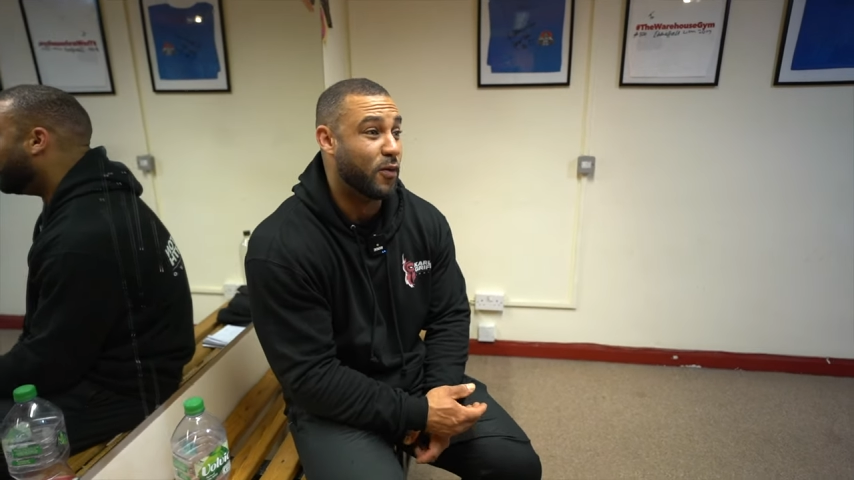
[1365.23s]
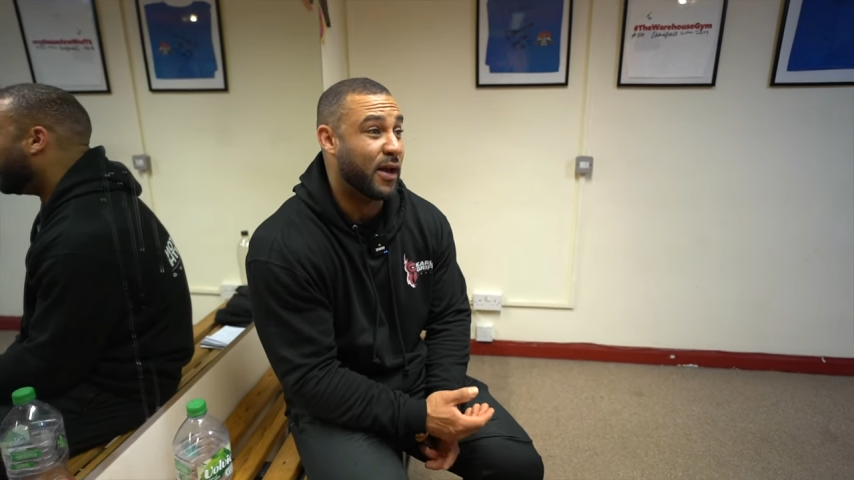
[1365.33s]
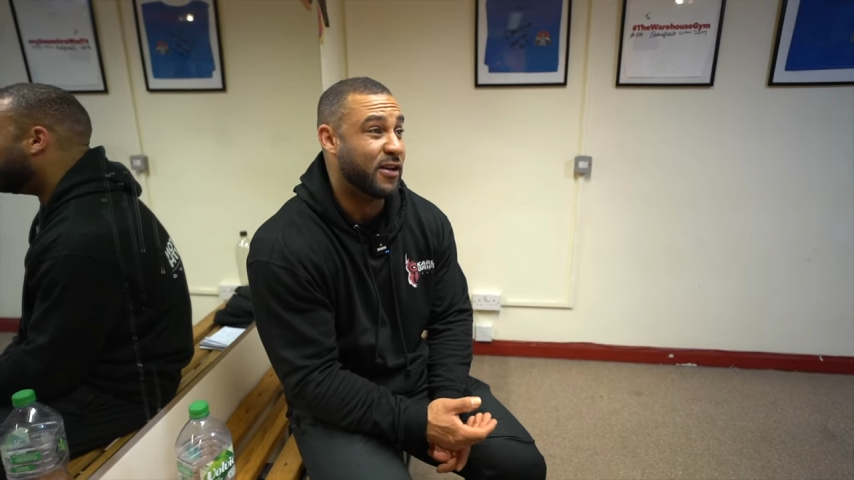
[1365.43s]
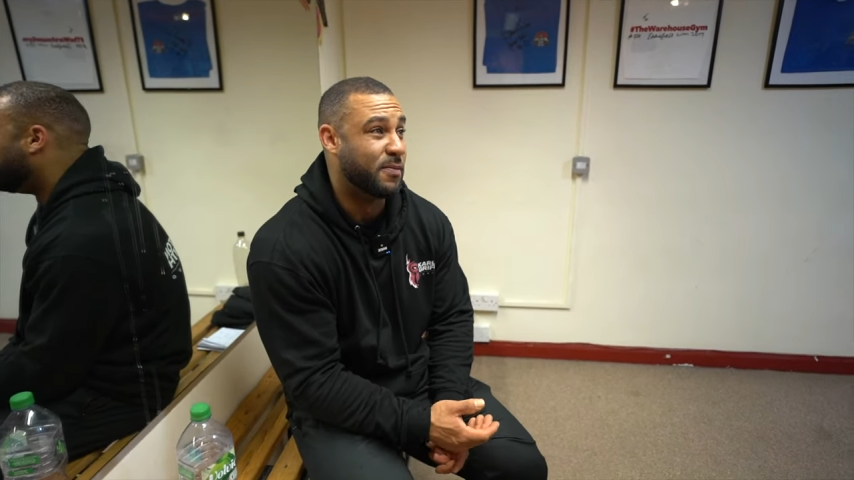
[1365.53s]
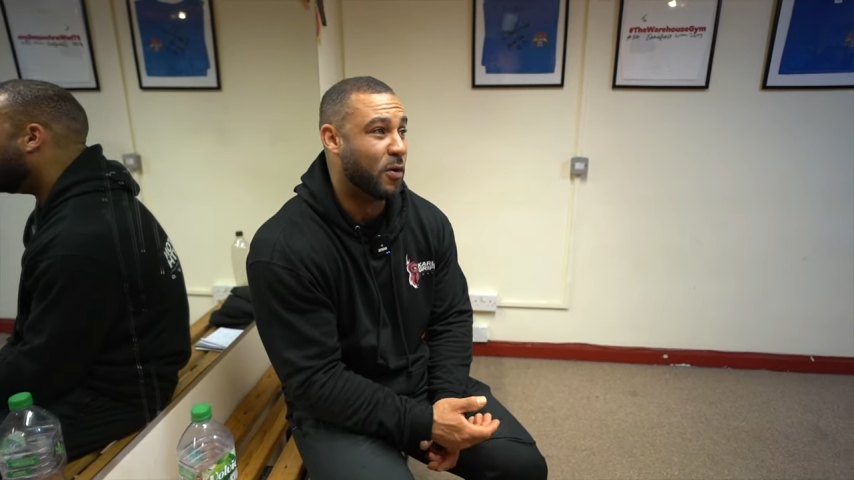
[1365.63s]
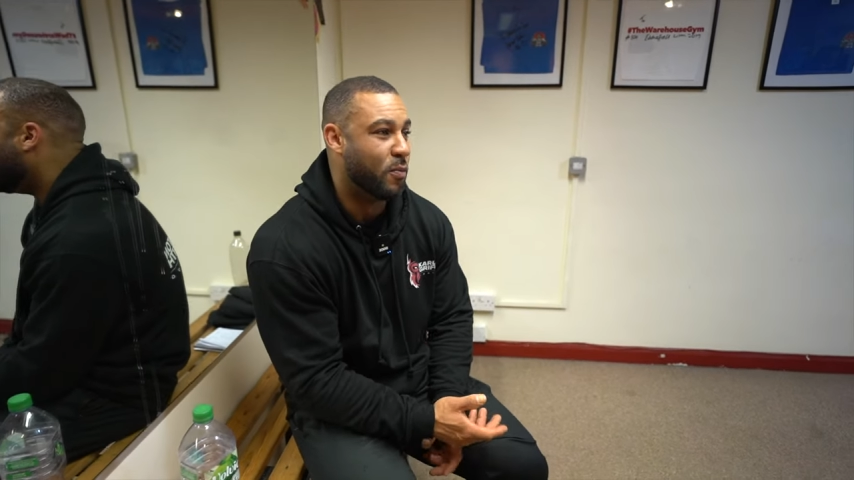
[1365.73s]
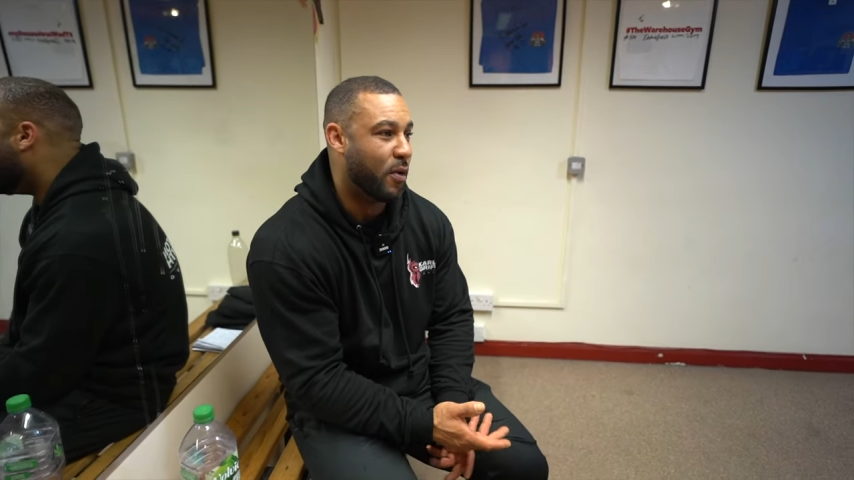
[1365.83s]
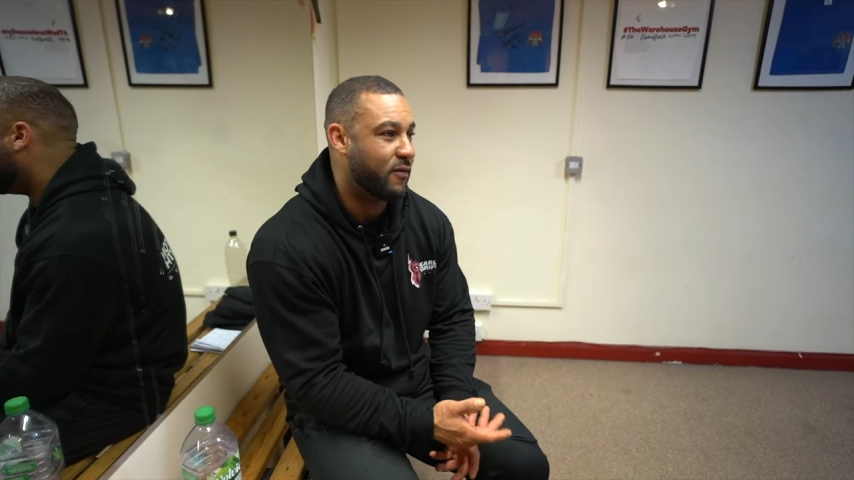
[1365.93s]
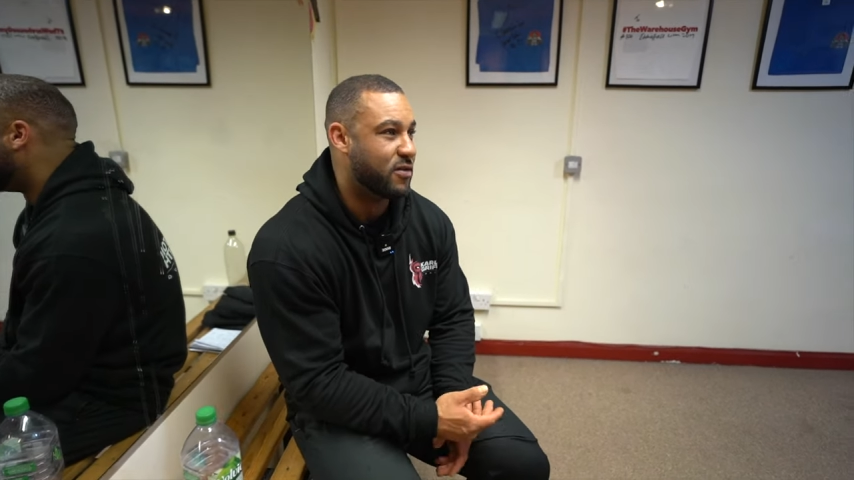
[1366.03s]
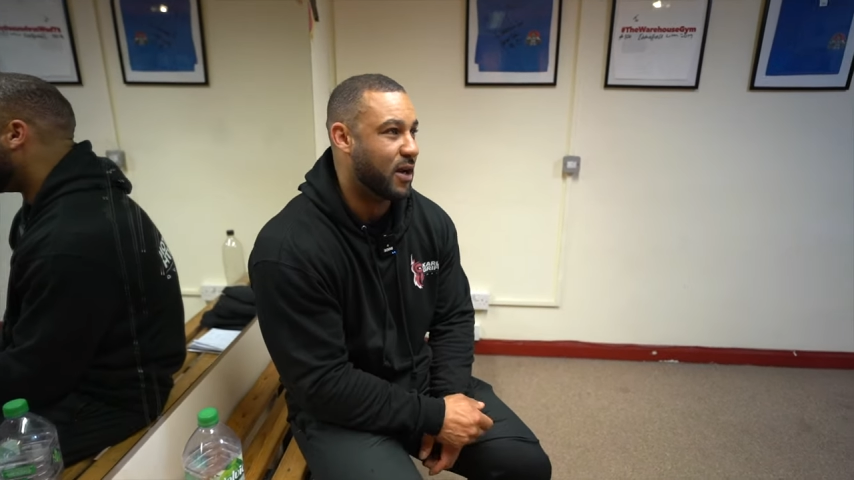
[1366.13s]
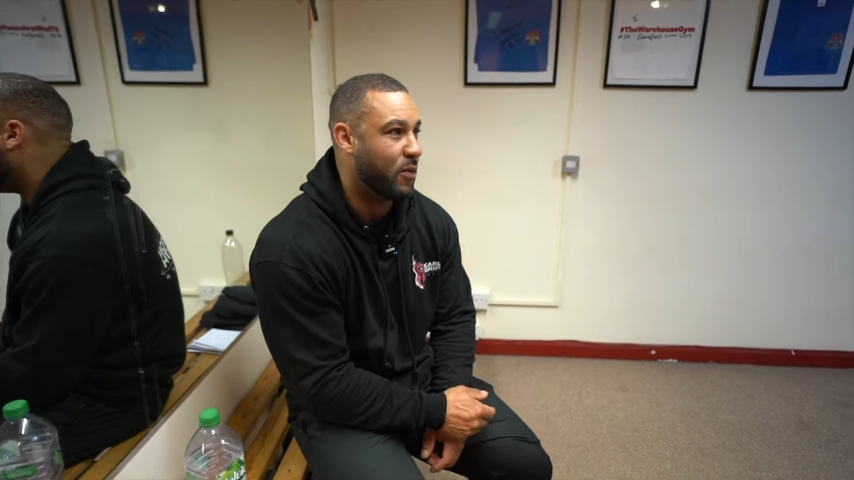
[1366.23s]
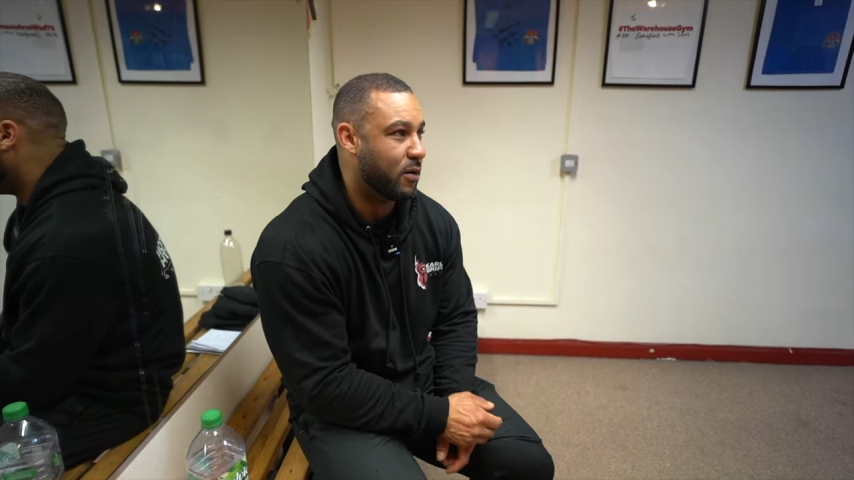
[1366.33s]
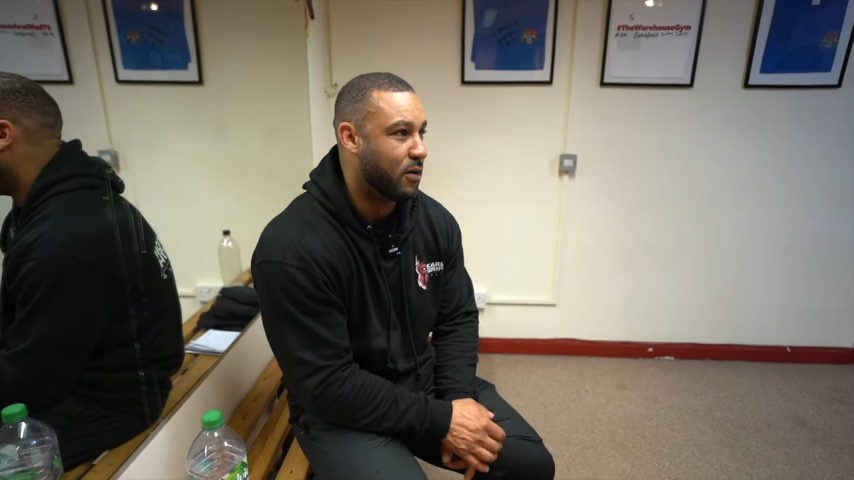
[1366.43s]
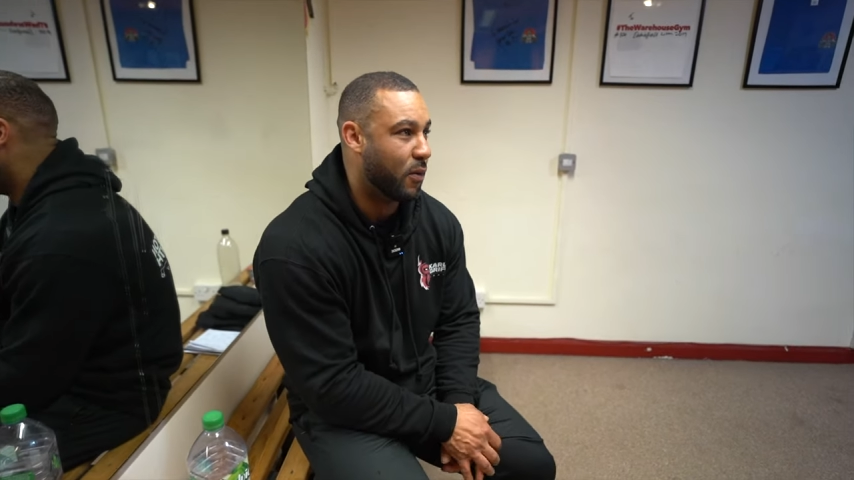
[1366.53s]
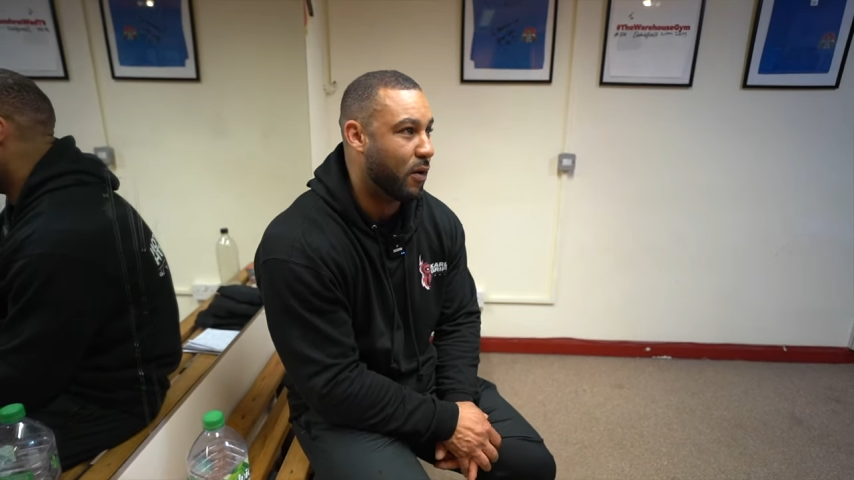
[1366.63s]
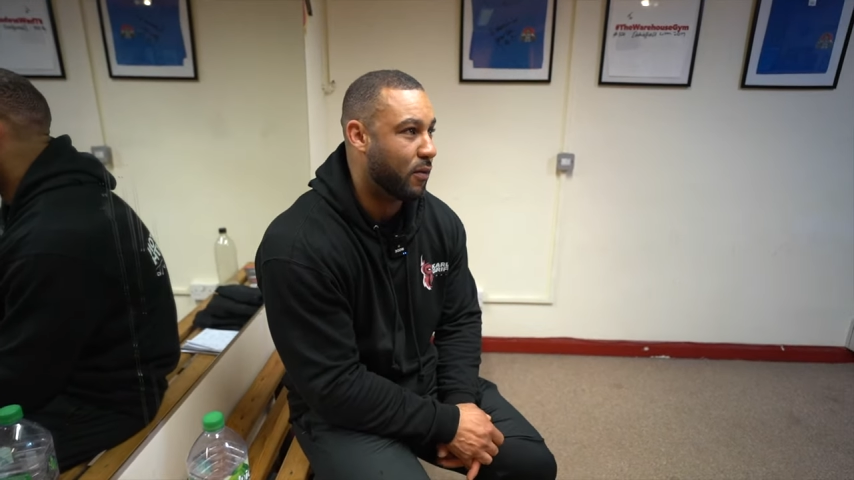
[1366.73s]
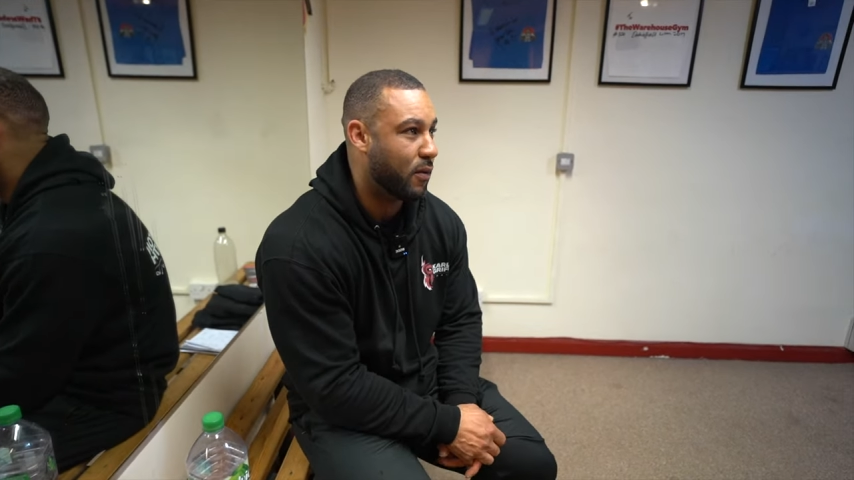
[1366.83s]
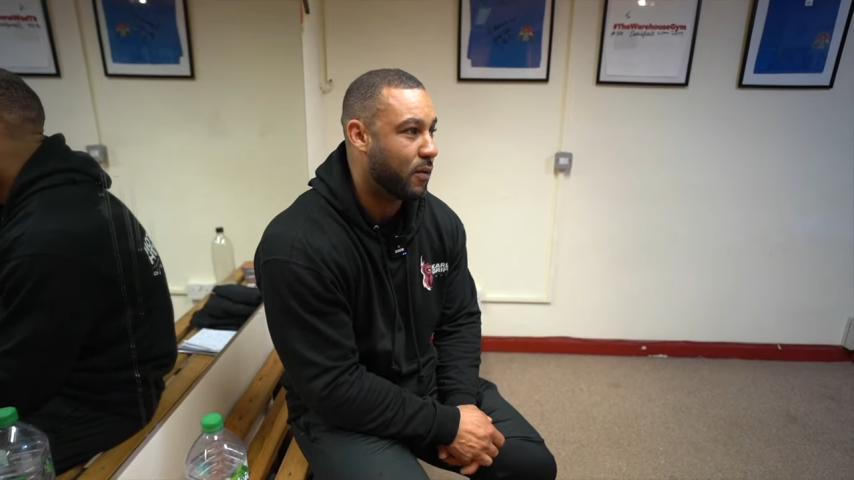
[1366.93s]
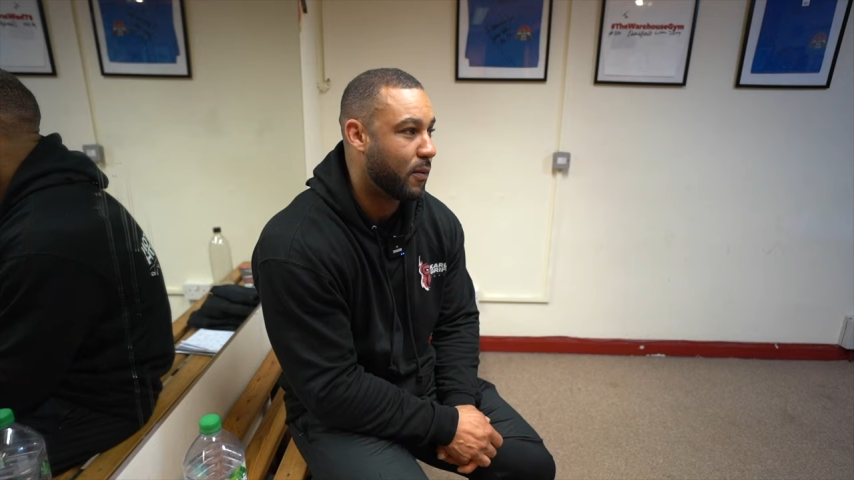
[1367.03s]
in case it spilled, but obviously now we know you won't.